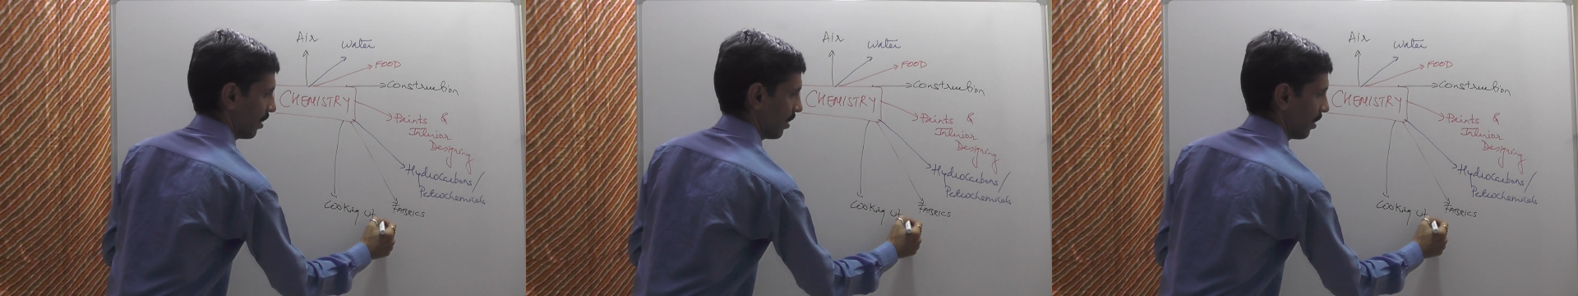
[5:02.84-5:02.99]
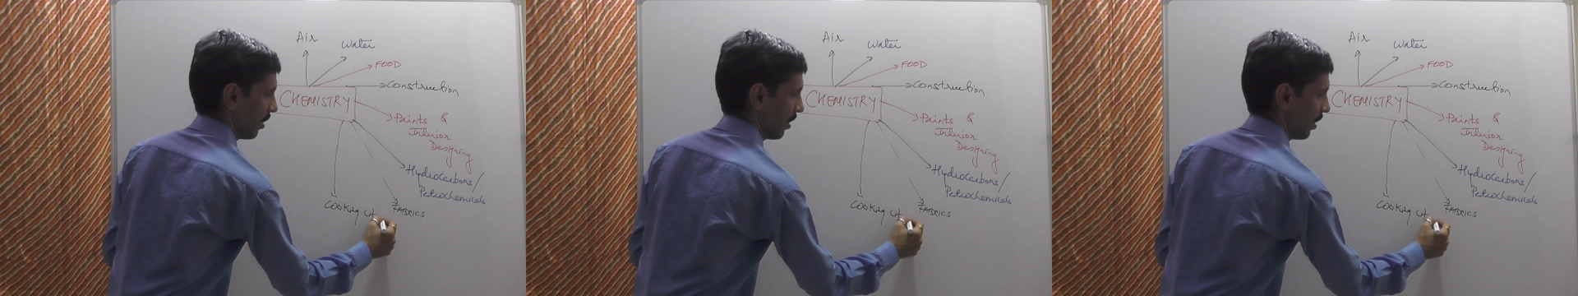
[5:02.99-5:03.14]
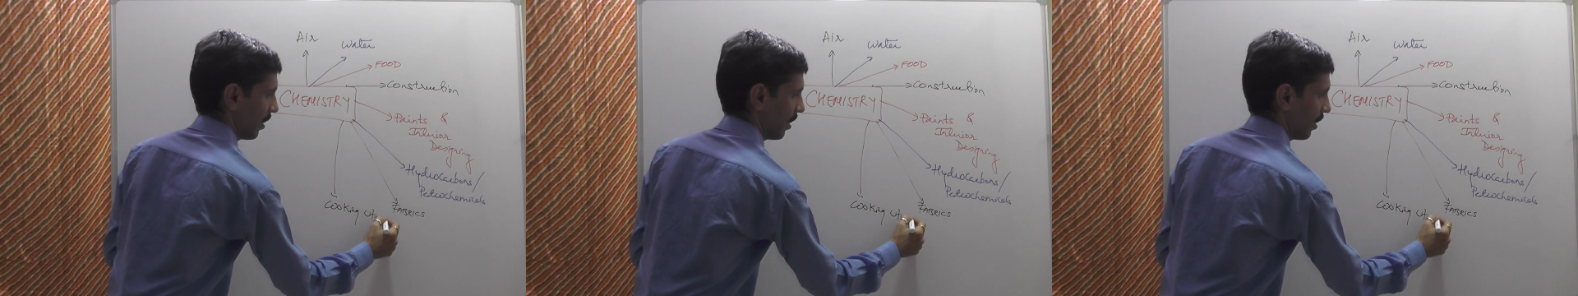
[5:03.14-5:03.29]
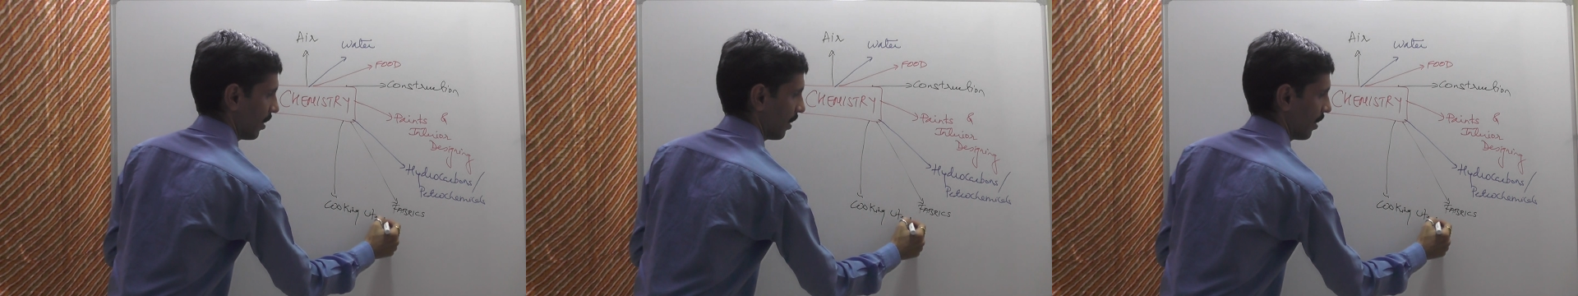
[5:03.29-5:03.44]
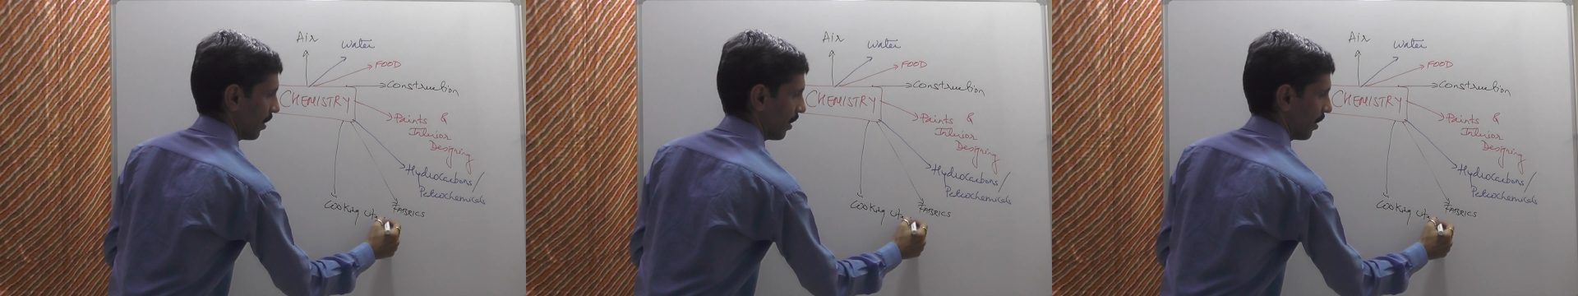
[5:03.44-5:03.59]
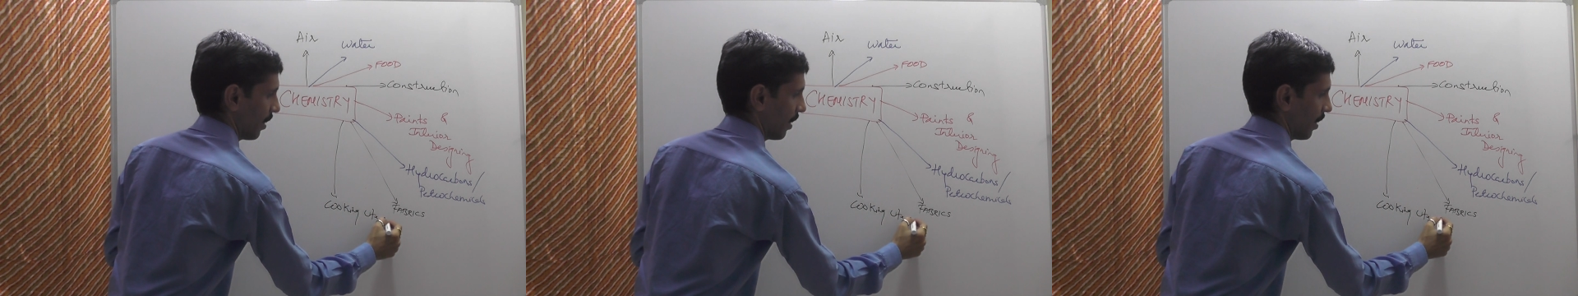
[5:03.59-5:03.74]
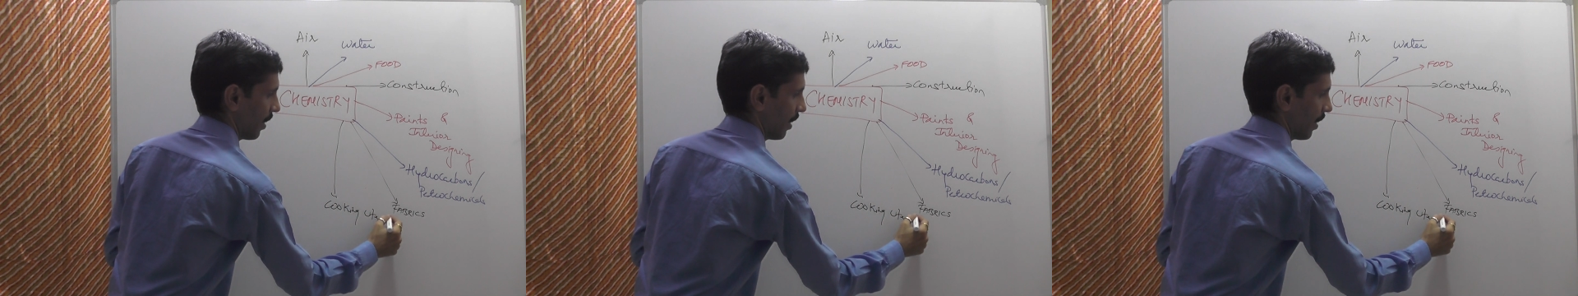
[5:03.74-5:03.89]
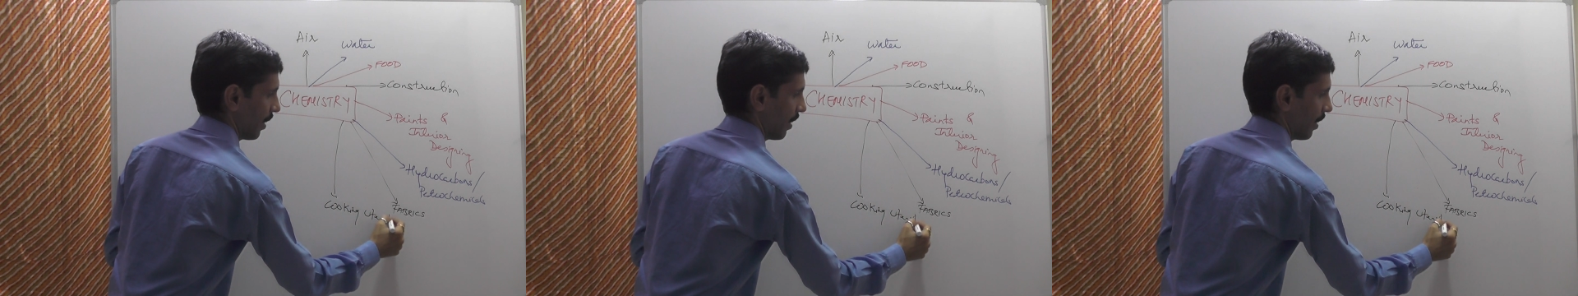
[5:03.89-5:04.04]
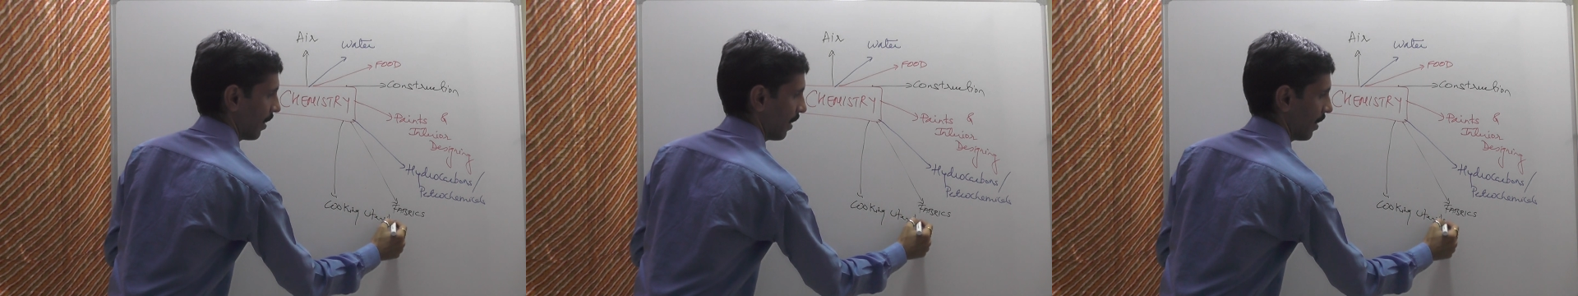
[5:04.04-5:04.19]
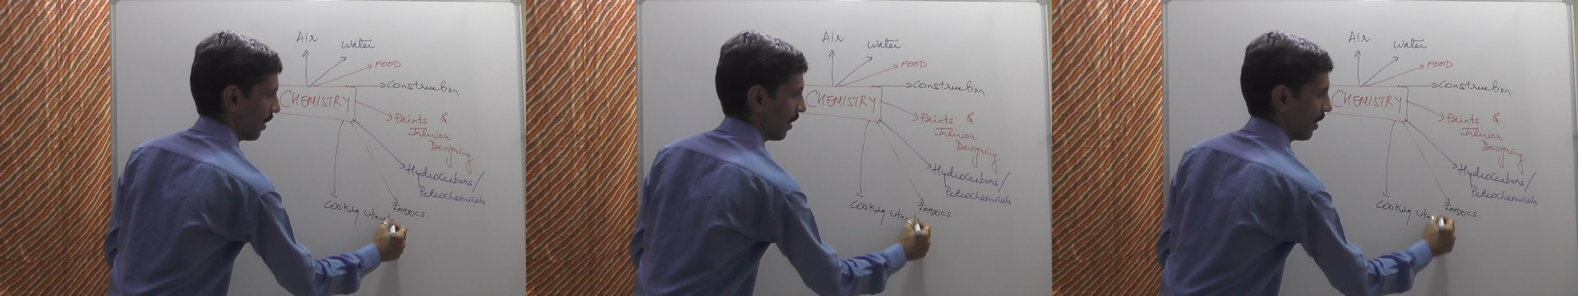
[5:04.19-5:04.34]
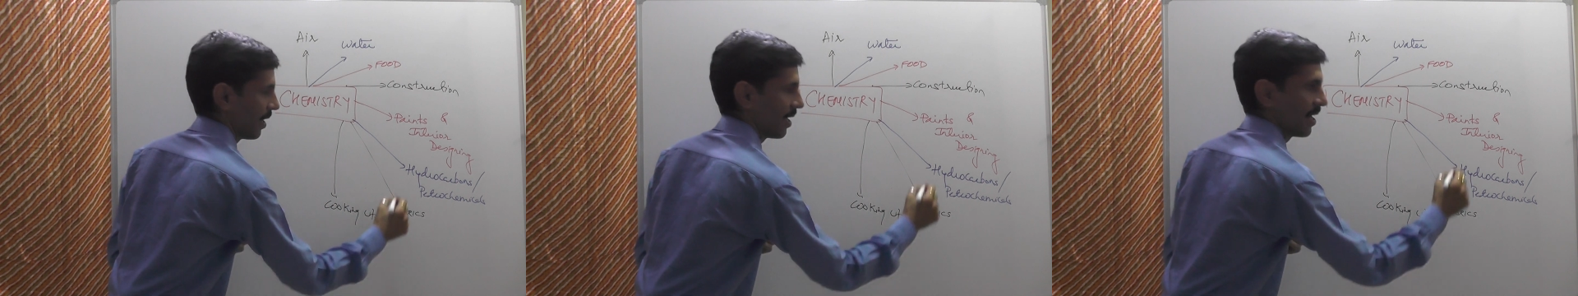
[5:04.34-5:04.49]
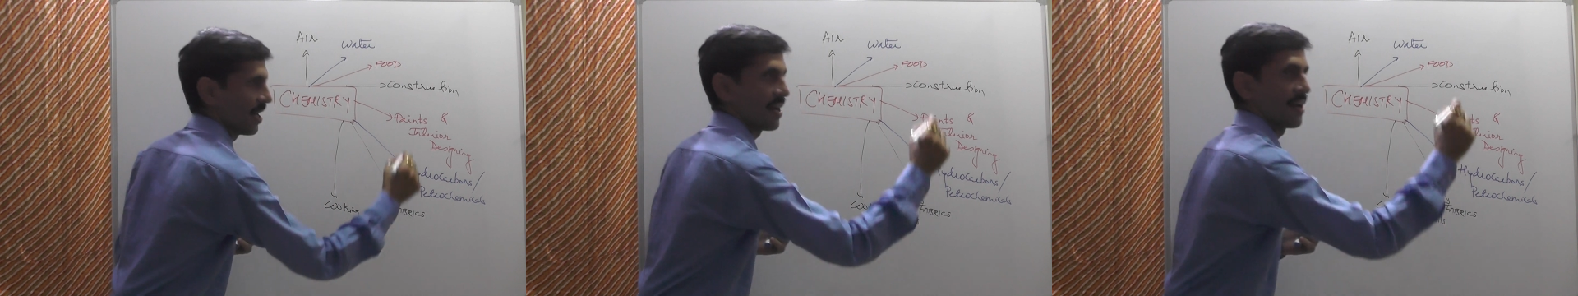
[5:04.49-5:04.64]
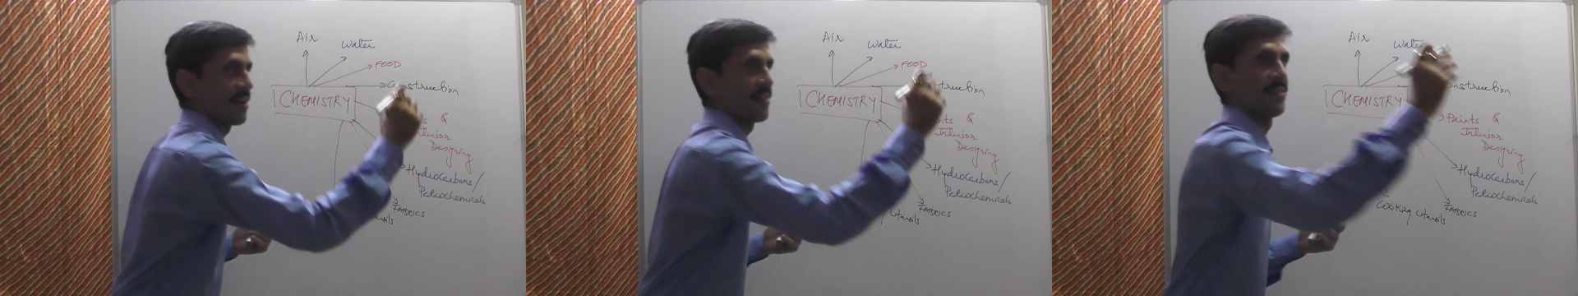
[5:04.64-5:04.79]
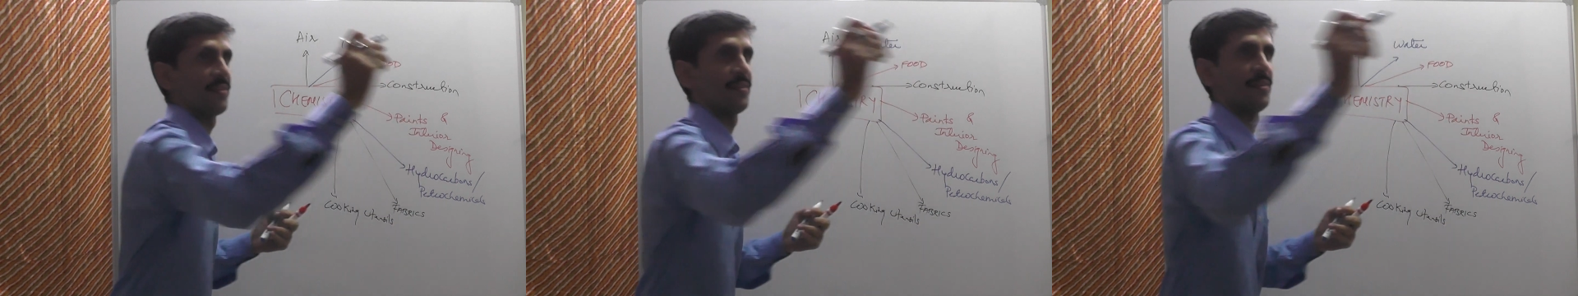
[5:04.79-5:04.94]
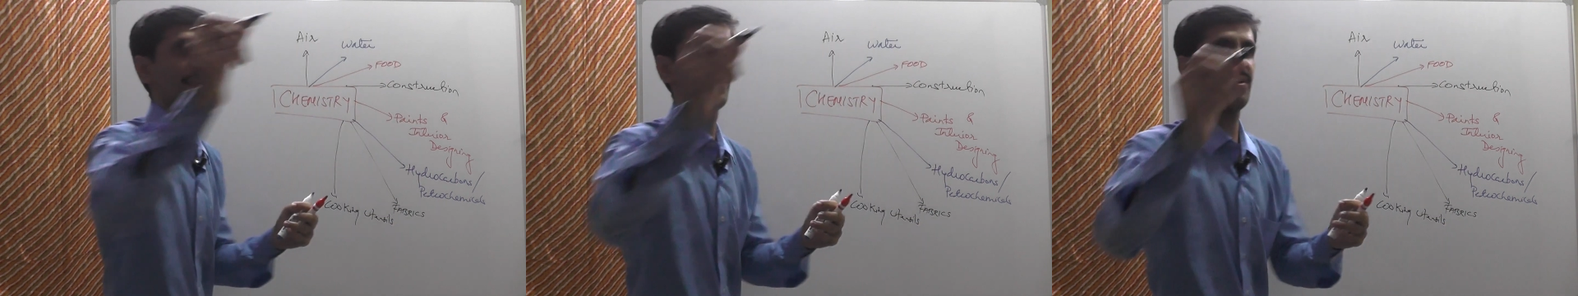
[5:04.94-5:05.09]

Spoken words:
Nobody speaks.